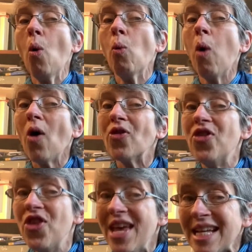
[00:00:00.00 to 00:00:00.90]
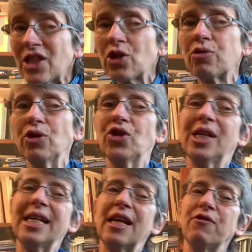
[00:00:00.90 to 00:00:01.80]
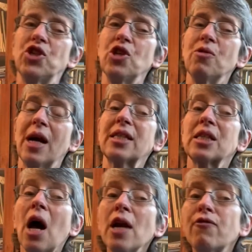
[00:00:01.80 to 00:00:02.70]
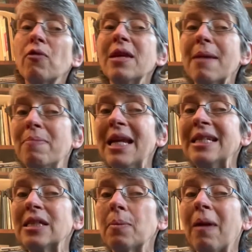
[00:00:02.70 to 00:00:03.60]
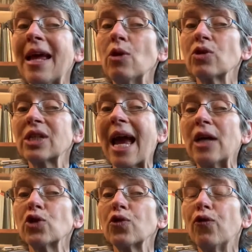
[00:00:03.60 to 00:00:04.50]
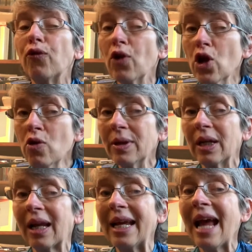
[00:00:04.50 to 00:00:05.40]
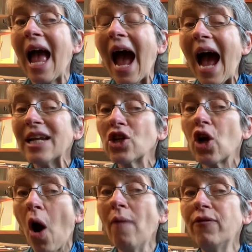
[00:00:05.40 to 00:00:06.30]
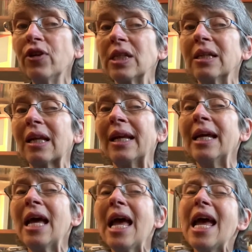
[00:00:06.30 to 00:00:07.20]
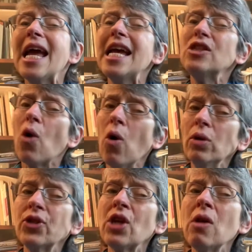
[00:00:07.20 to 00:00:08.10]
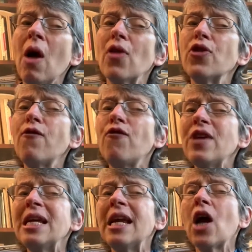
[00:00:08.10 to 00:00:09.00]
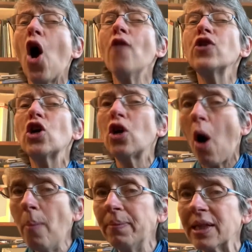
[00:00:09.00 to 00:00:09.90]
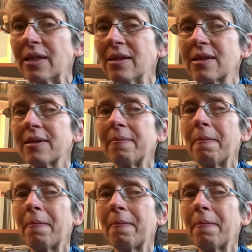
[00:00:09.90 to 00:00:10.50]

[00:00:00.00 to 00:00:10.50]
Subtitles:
What this crucially gives you, aside from the ability to play your scales fluently and confidently, is also the feeling of competence.